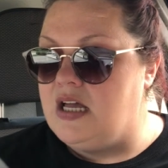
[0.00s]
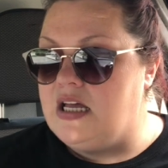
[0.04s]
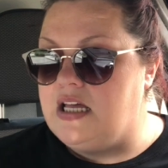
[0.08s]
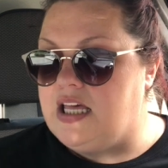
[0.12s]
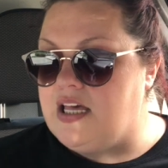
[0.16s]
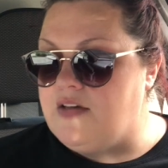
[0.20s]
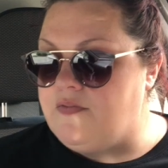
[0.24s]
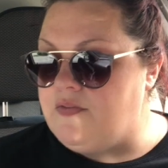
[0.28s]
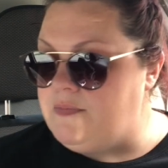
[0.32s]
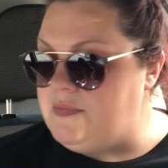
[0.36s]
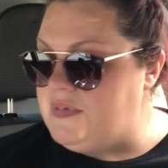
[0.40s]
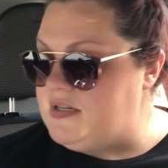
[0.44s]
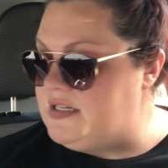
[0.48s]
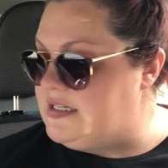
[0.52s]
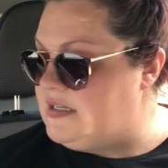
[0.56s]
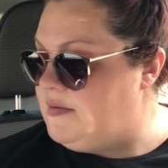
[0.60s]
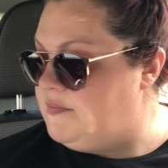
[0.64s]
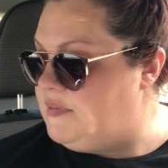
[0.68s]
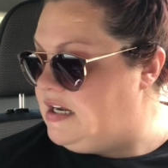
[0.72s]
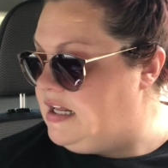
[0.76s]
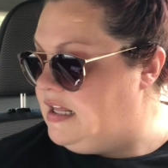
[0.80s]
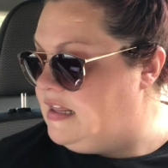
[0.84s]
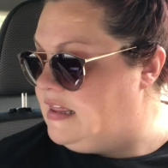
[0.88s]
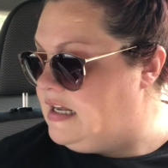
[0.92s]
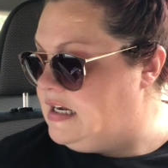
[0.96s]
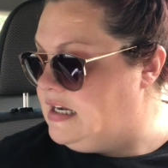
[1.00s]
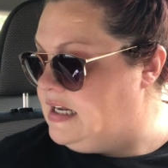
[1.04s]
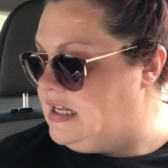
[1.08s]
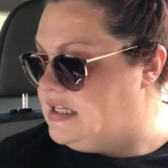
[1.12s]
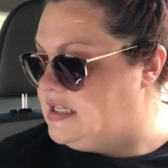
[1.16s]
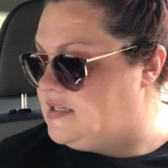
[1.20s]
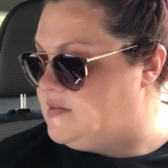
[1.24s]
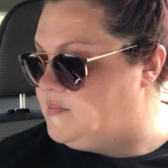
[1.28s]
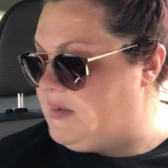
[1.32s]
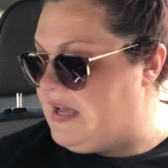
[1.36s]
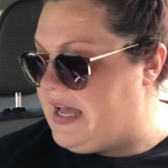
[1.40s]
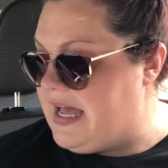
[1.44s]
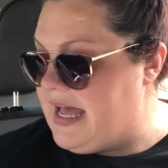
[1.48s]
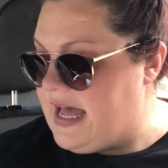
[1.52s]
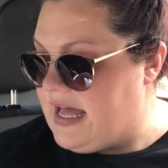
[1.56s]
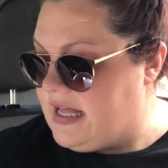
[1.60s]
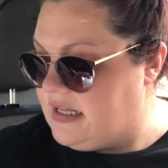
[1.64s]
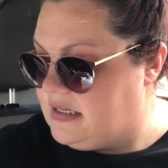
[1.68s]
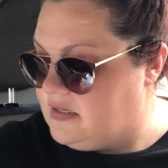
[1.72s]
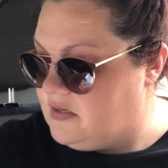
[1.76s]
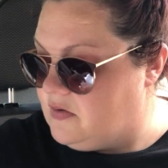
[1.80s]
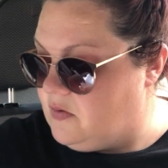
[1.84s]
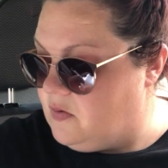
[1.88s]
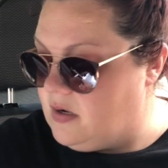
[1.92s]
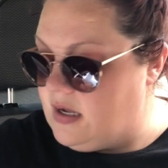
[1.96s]
give them to somebody that needs
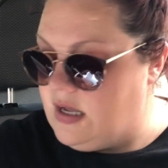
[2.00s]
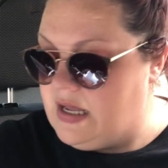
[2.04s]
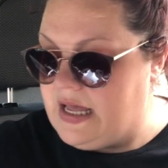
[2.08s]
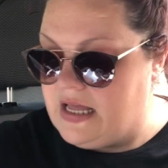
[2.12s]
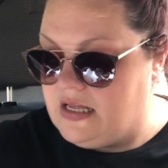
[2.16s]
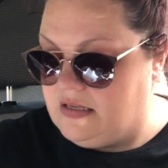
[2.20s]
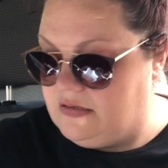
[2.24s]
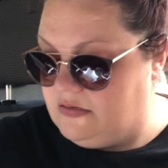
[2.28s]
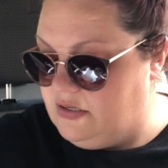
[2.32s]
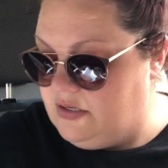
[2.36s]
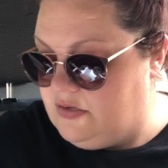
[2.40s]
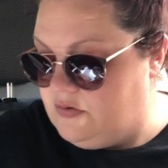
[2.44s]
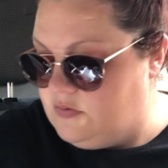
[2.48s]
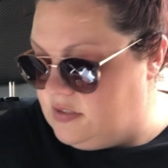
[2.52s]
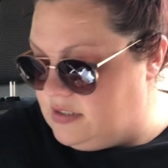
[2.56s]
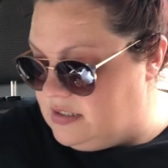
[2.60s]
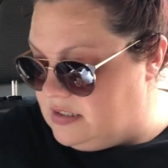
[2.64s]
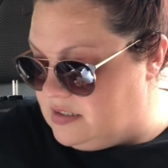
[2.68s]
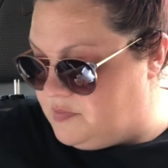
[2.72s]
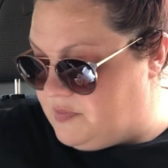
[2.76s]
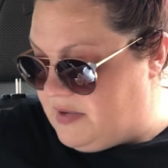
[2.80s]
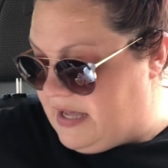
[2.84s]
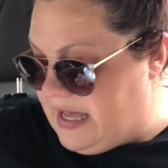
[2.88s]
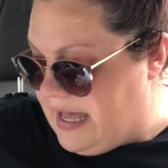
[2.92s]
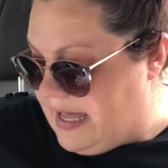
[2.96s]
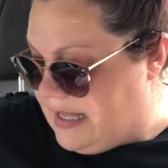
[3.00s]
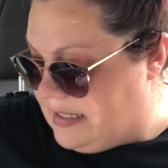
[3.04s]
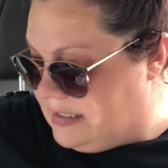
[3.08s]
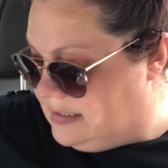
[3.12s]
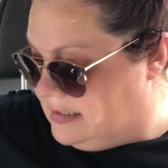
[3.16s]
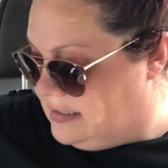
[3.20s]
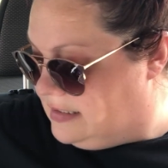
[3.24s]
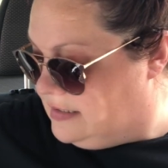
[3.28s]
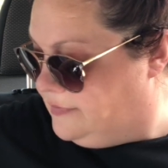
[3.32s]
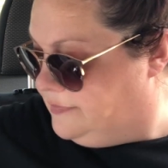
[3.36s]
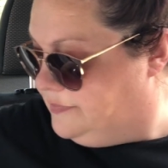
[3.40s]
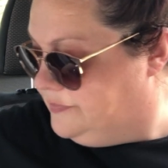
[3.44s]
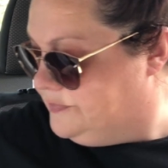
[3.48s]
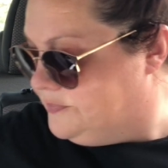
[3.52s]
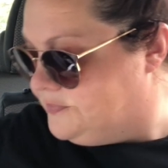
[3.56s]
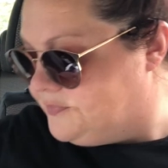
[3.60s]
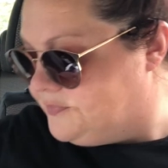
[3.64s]
pads or uses pads.